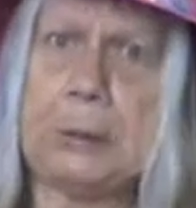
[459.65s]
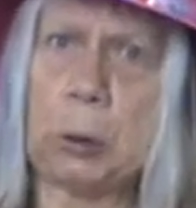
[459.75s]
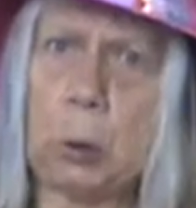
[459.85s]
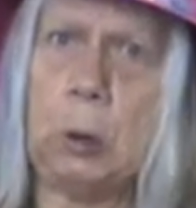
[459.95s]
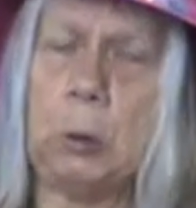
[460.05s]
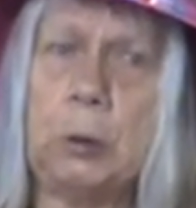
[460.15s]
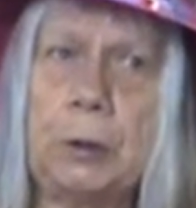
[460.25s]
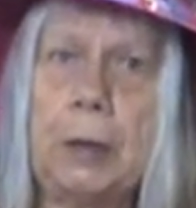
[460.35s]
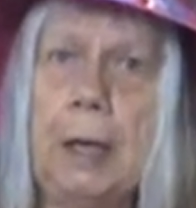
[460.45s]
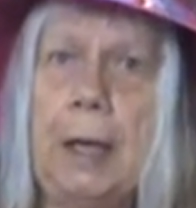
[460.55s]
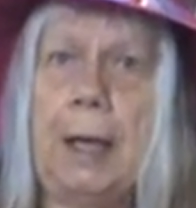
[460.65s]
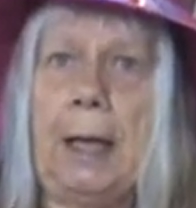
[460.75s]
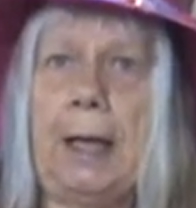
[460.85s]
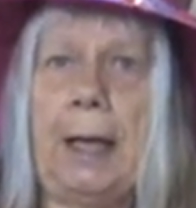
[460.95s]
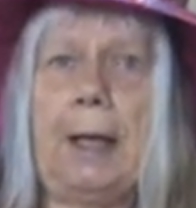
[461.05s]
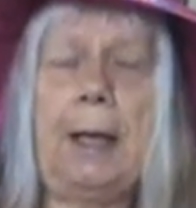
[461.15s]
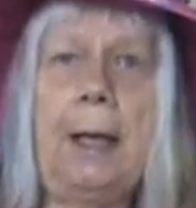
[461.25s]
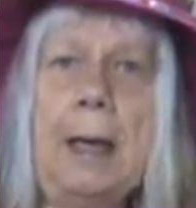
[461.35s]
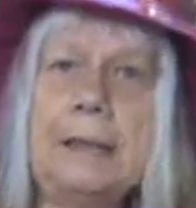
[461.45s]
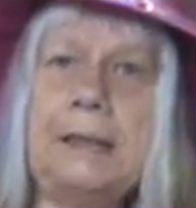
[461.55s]
truth.
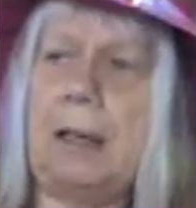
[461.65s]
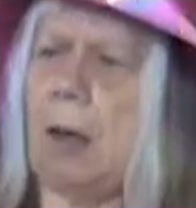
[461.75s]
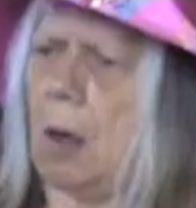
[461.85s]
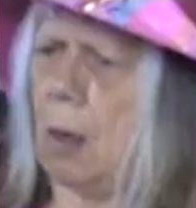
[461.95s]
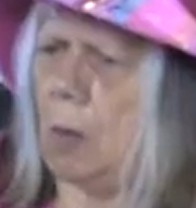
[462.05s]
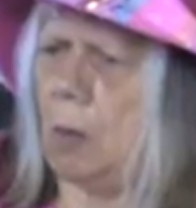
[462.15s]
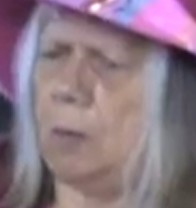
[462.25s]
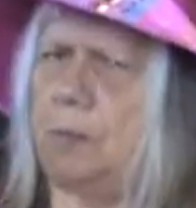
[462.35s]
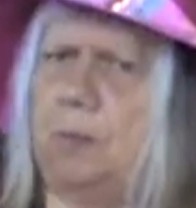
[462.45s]
And I said, oh,